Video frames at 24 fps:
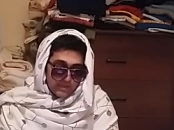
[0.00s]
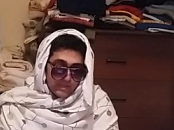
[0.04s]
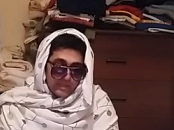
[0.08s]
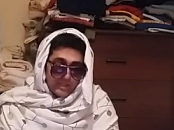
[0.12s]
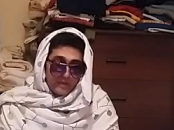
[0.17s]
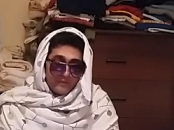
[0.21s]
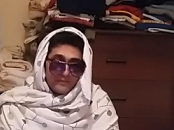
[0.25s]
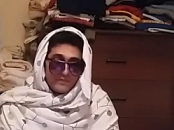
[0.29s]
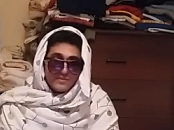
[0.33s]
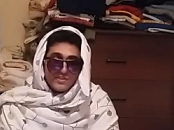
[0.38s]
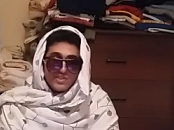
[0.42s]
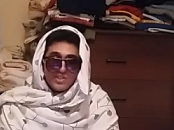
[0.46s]
They
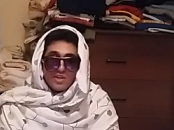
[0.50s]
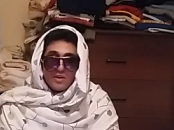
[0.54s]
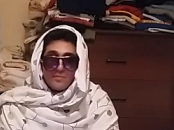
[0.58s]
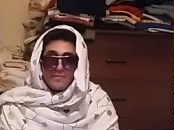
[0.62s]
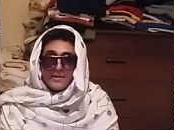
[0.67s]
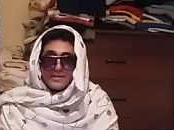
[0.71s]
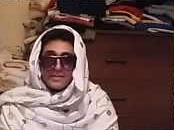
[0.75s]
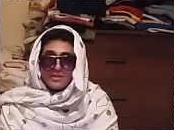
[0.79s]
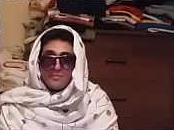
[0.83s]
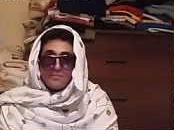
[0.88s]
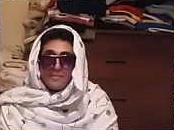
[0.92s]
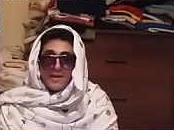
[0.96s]
didn't give a shit
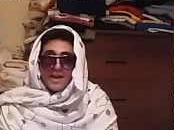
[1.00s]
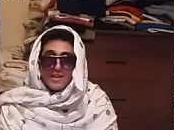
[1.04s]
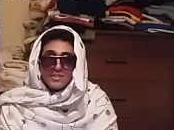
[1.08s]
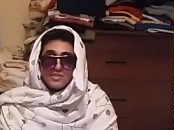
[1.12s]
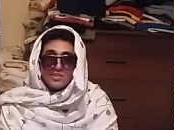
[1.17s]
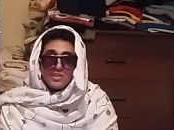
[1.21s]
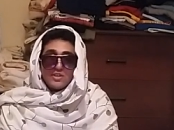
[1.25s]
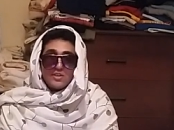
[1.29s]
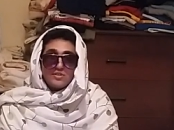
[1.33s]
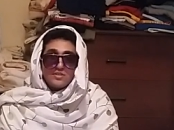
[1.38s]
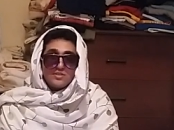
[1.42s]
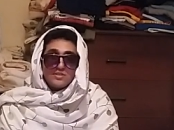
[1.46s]
about the match.
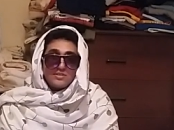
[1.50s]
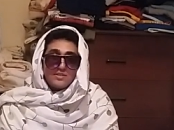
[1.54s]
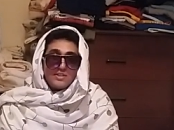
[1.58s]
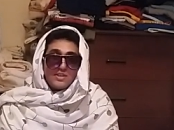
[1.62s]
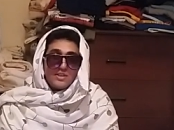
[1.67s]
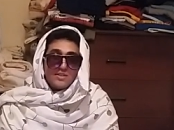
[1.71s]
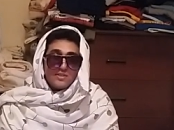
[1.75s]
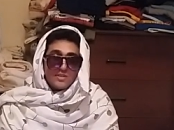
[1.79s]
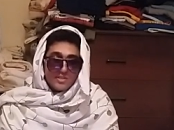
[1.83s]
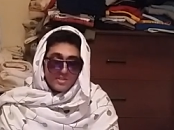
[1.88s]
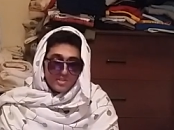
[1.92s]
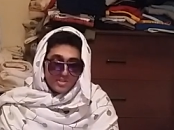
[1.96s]
They didn't
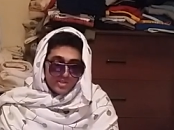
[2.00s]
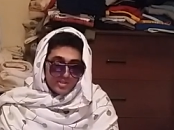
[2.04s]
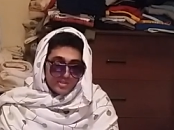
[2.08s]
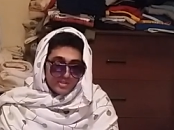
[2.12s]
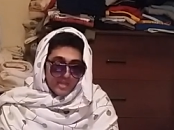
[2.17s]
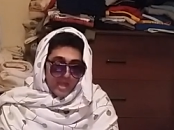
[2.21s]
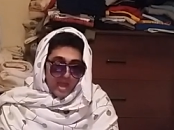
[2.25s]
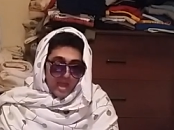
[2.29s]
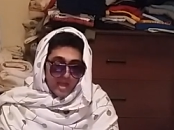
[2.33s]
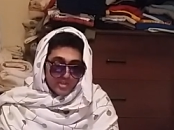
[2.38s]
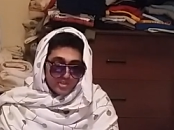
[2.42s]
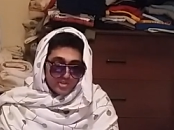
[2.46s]
see this,
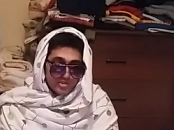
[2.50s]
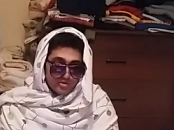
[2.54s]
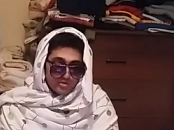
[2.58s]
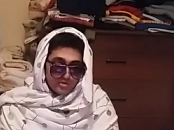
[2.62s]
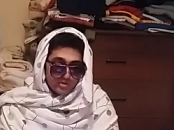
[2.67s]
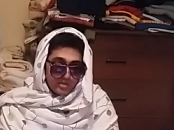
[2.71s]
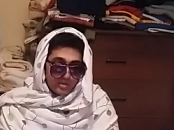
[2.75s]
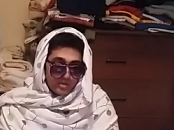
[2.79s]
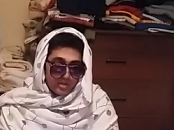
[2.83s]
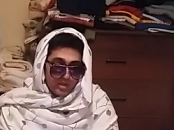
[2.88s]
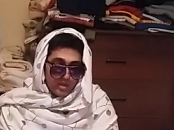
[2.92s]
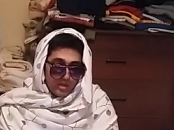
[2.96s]

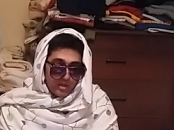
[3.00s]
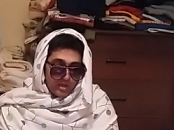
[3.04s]
actually.